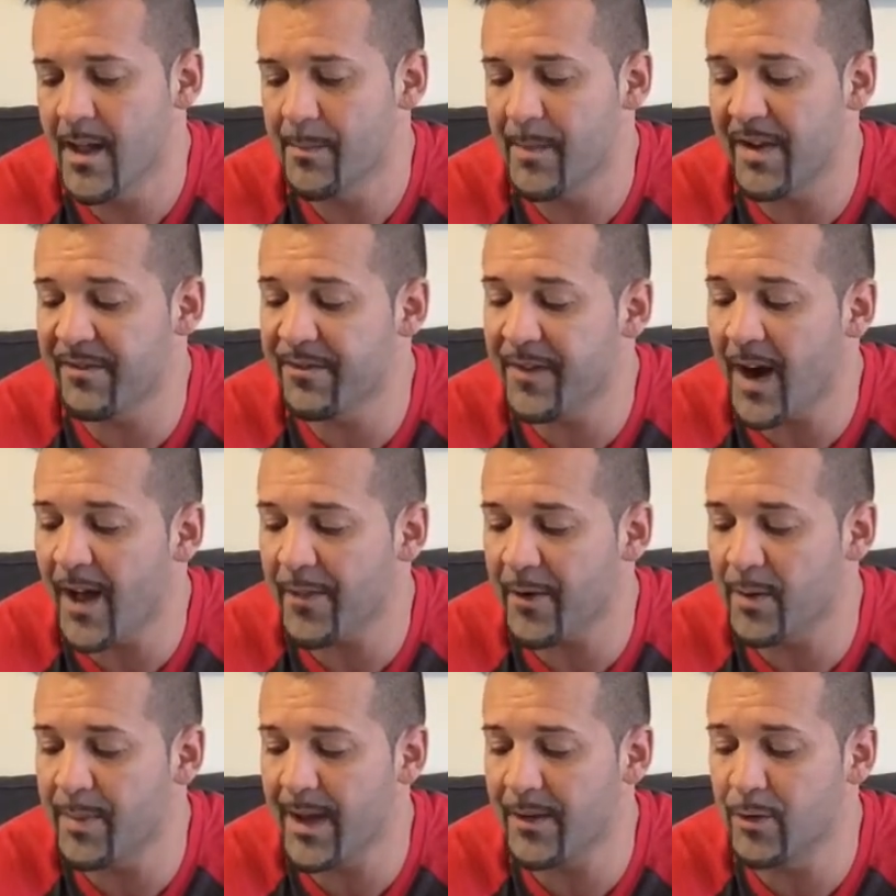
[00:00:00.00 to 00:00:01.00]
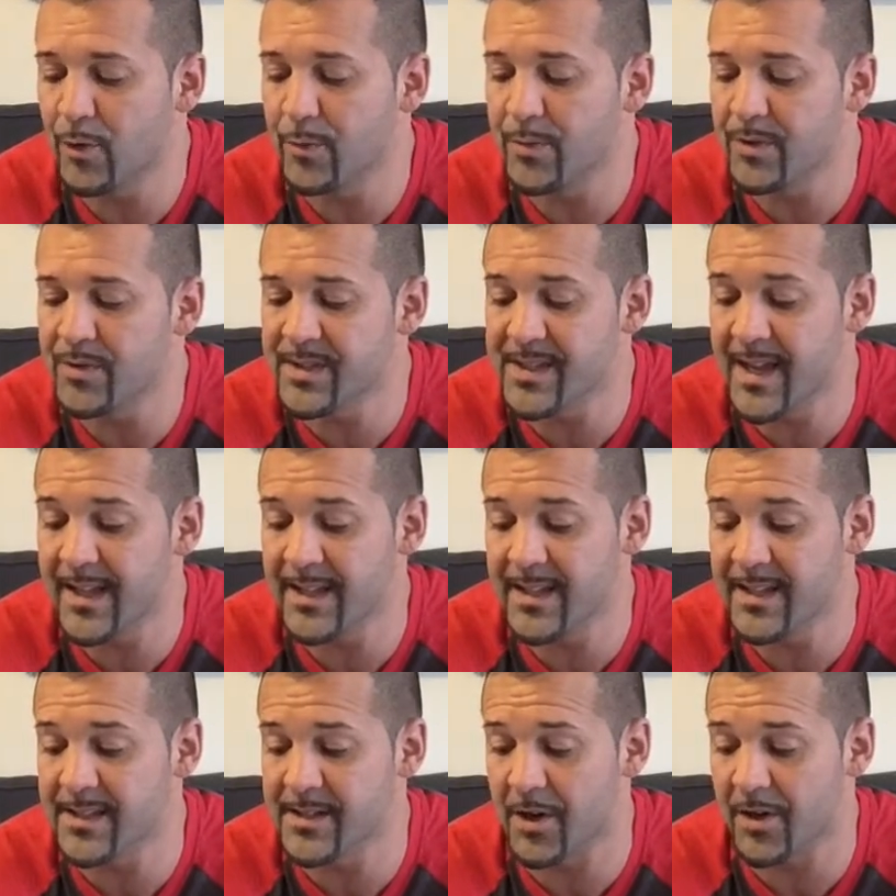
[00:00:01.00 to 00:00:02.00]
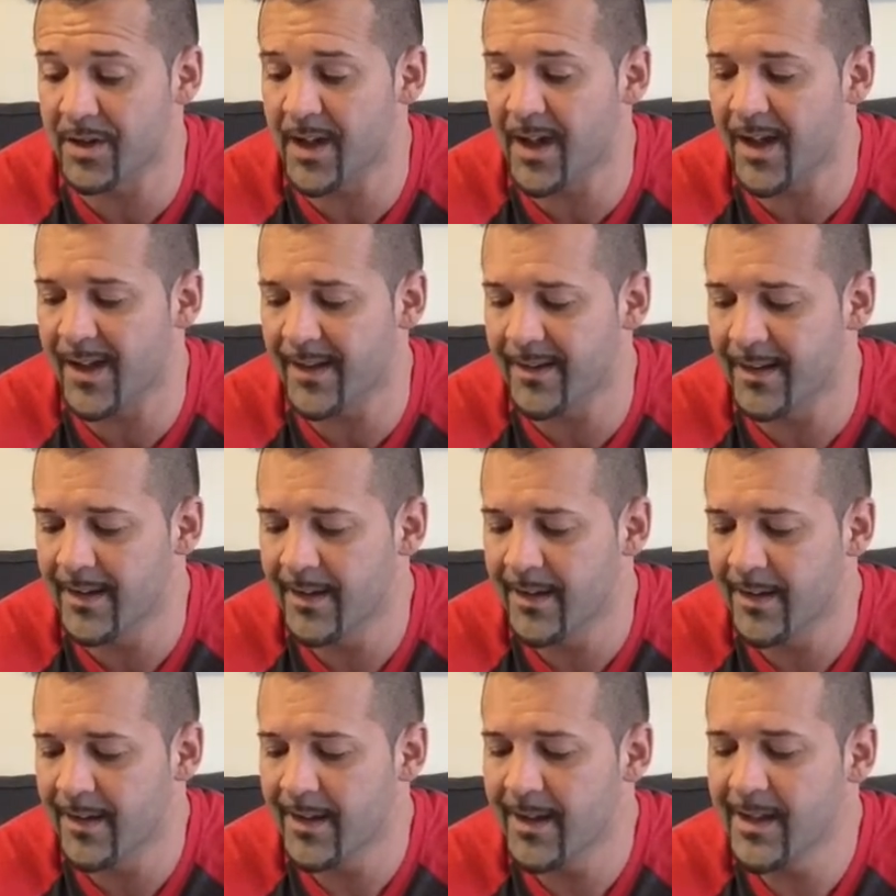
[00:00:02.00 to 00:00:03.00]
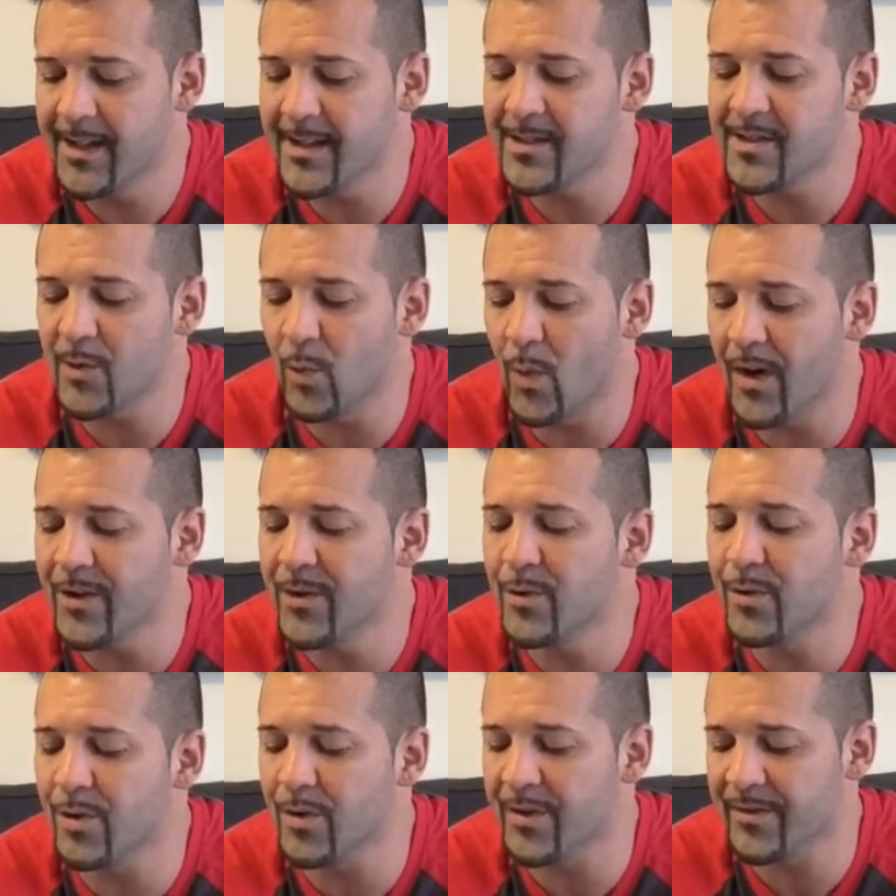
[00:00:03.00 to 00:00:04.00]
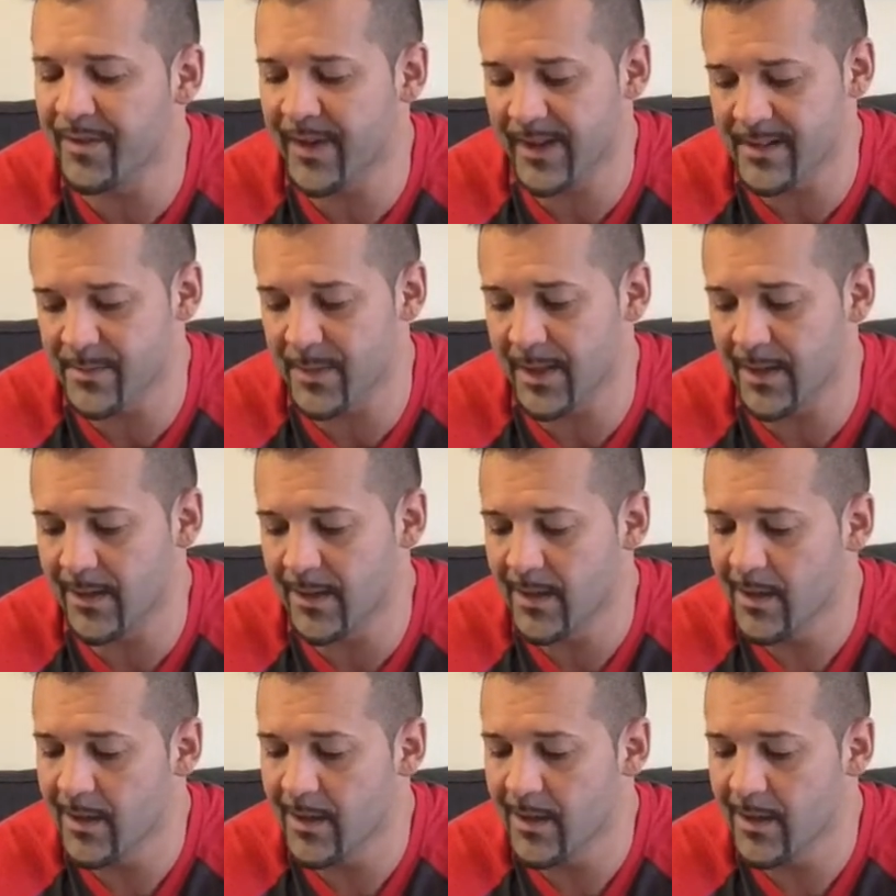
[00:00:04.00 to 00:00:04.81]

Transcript: My Father, about whom you say he is our God, he is the one who glorifies me.